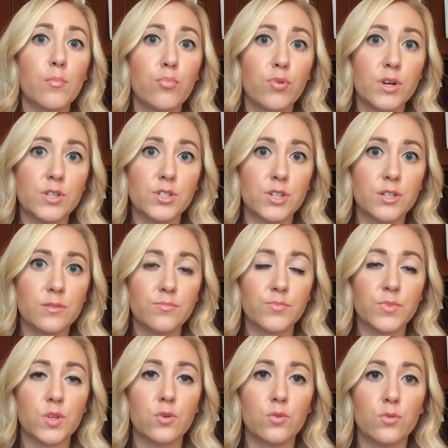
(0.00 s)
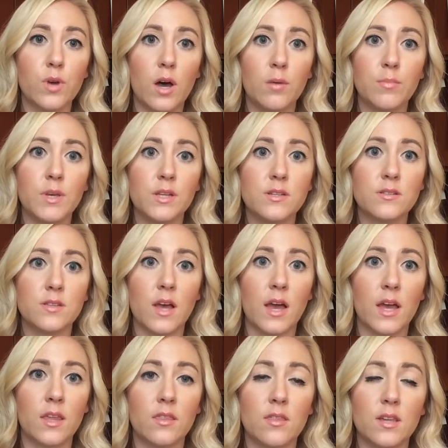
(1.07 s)
printer who helped me
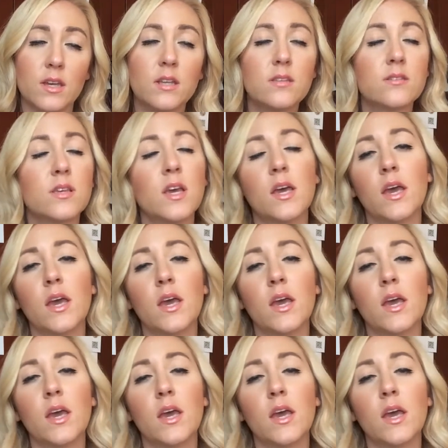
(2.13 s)
design this